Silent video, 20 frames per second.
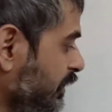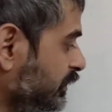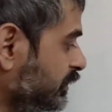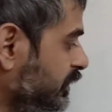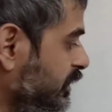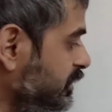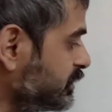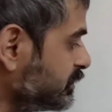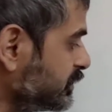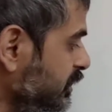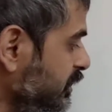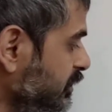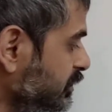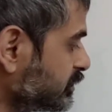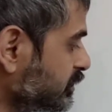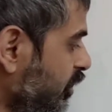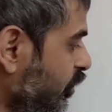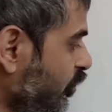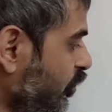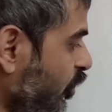This is
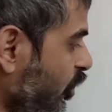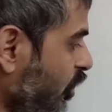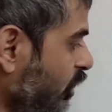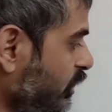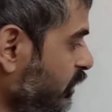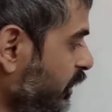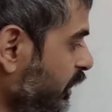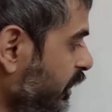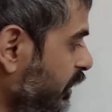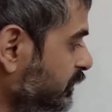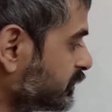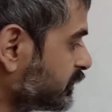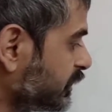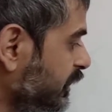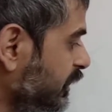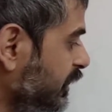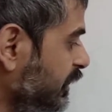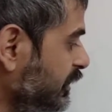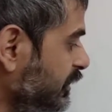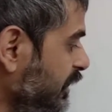the voltage
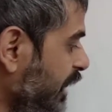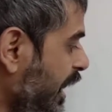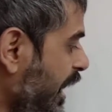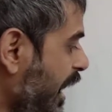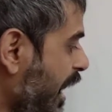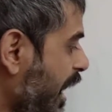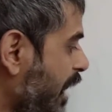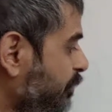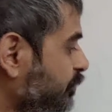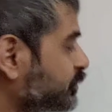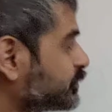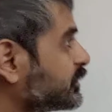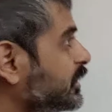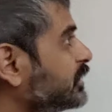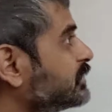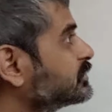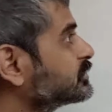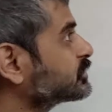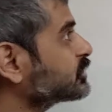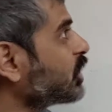in the
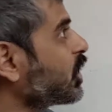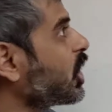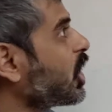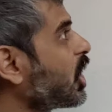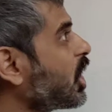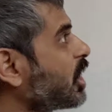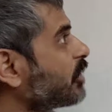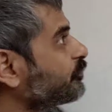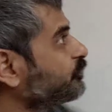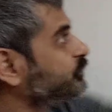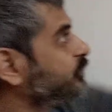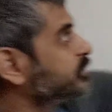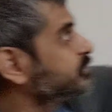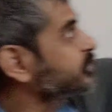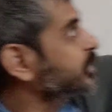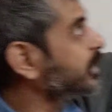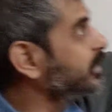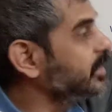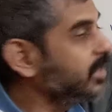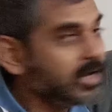absence of
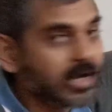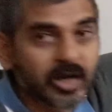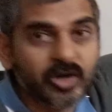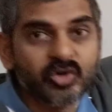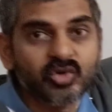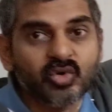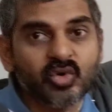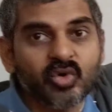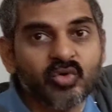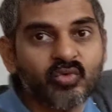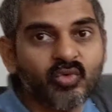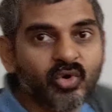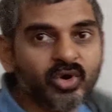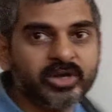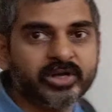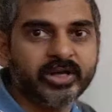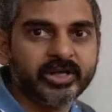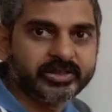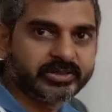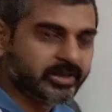this any control
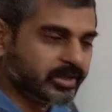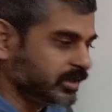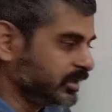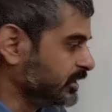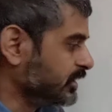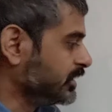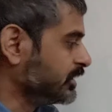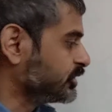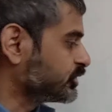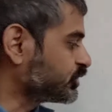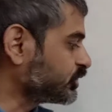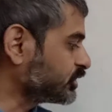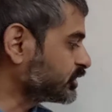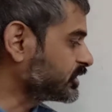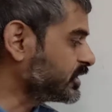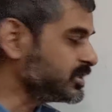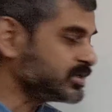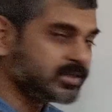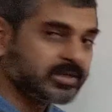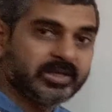voltage. So
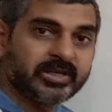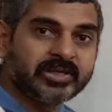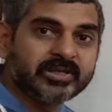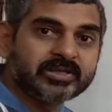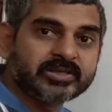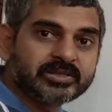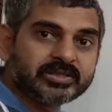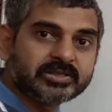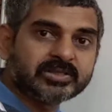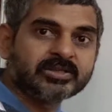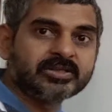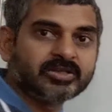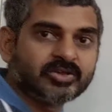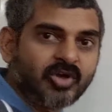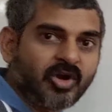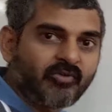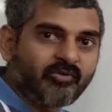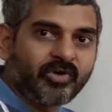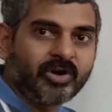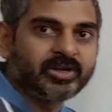this is
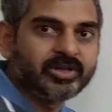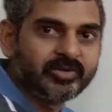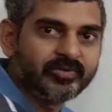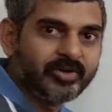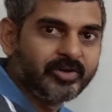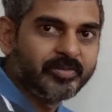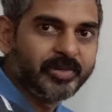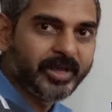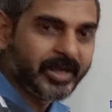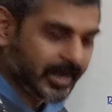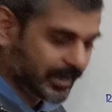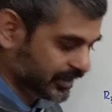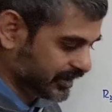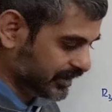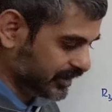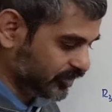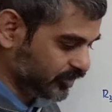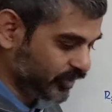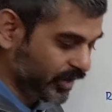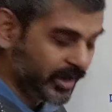now what you will be
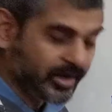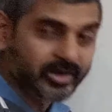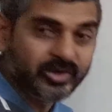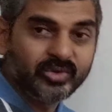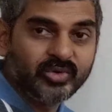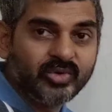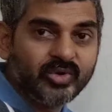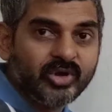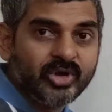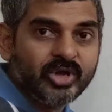getting when you